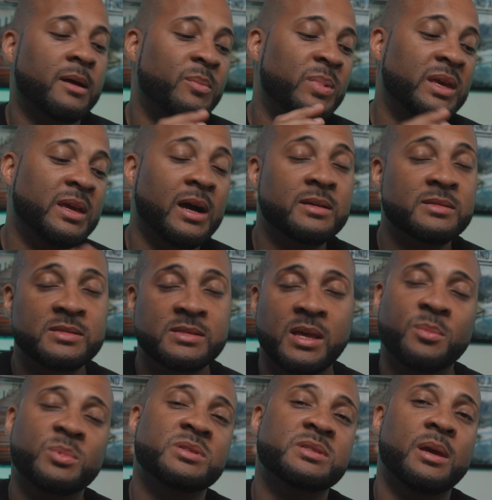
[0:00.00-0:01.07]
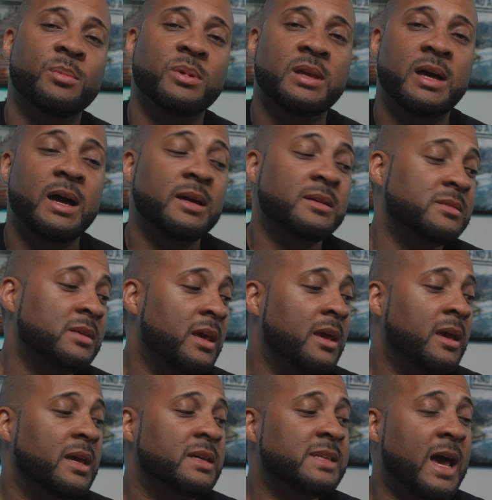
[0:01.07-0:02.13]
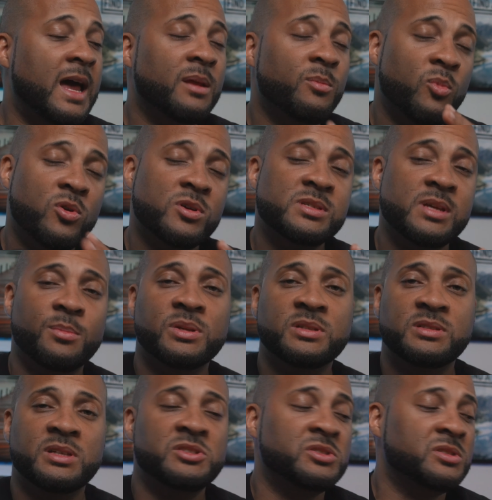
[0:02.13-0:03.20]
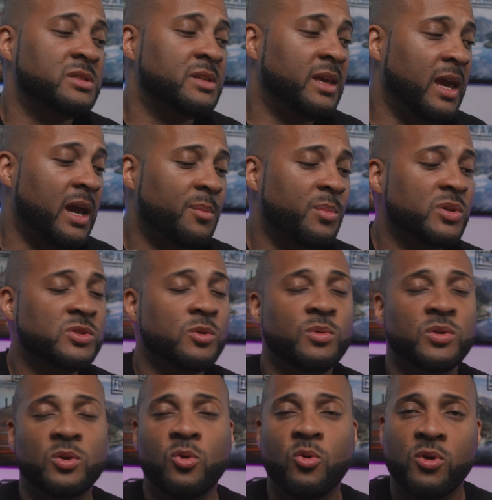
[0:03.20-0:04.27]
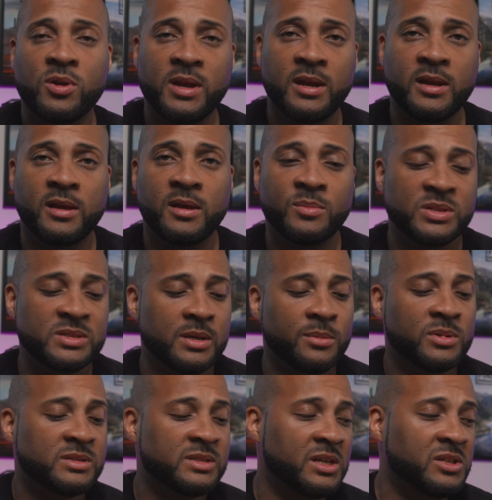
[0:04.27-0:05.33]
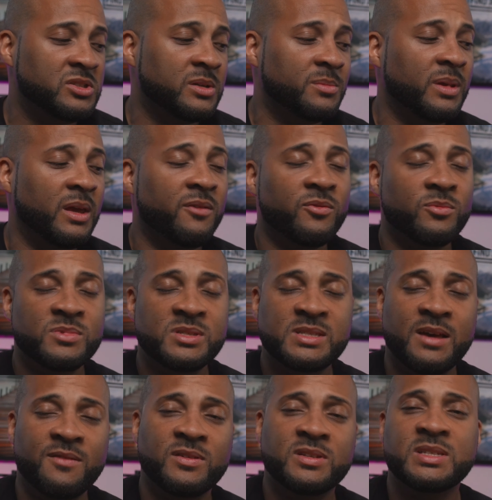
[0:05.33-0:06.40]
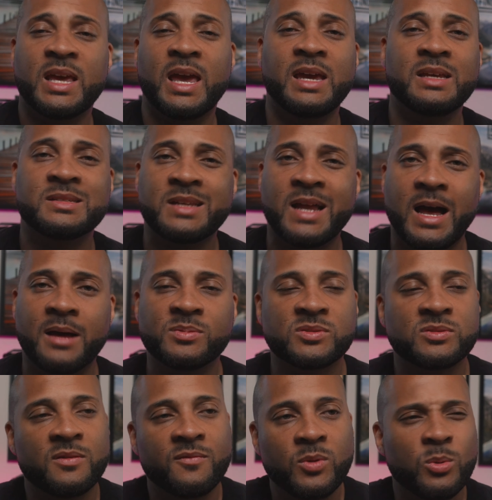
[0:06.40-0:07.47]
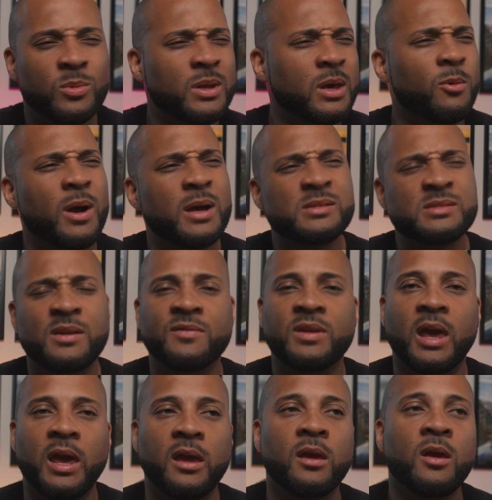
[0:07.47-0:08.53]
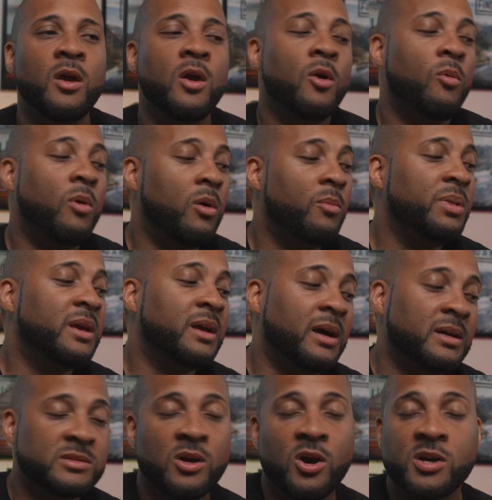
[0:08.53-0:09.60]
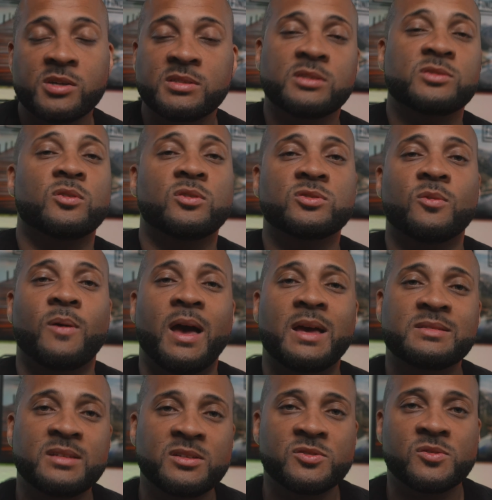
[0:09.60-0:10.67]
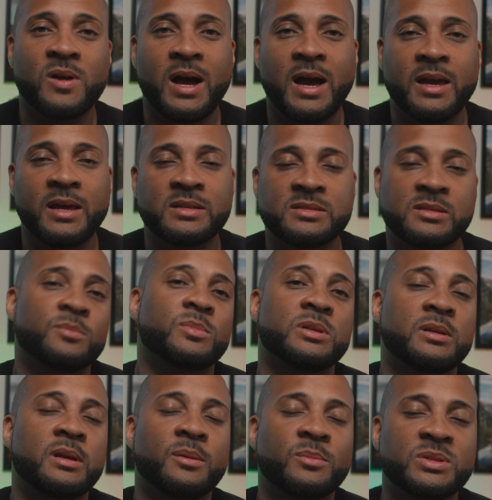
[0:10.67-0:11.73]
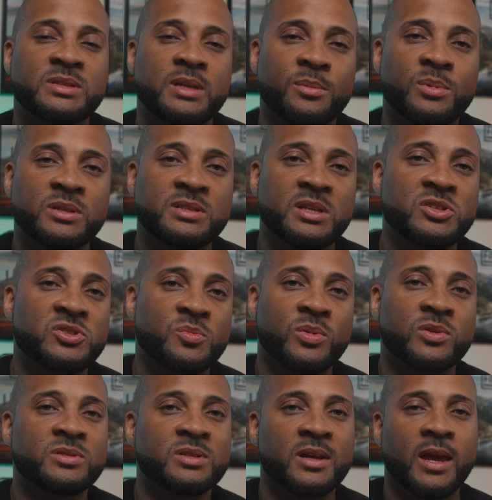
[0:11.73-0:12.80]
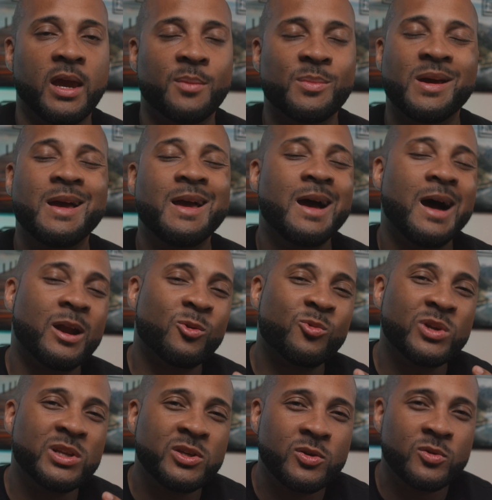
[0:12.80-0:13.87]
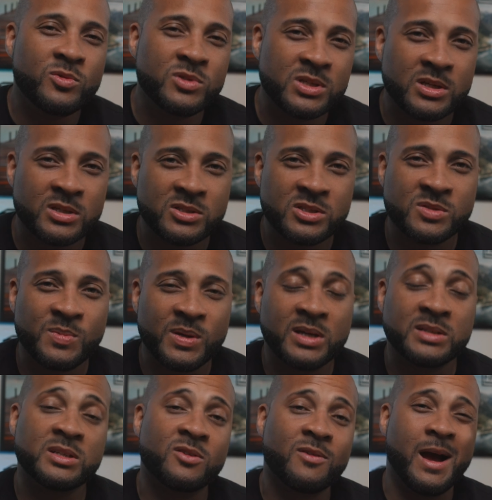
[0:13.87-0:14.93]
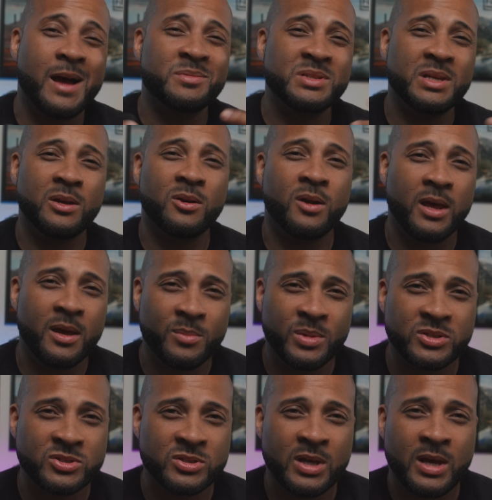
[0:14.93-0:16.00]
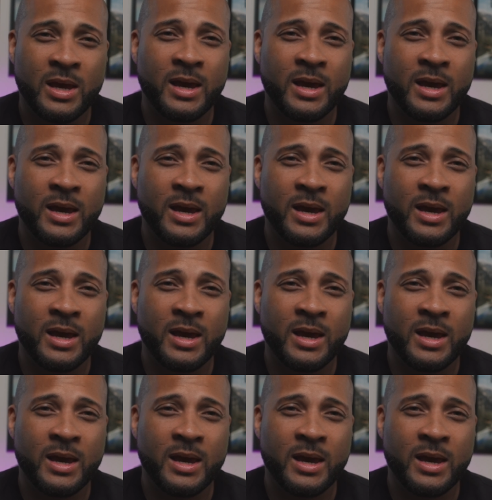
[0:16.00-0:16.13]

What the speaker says: Because it's image stabilized, it's adding more stabilization to the camera. So with the coordinated image stabilization, I'm getting from 7 to 8 stops. Some of you are like, why 7 to 8? Well, because the R6 also has digital IS image stabilization built in the camera, I don't really use it just because it crops in it on image.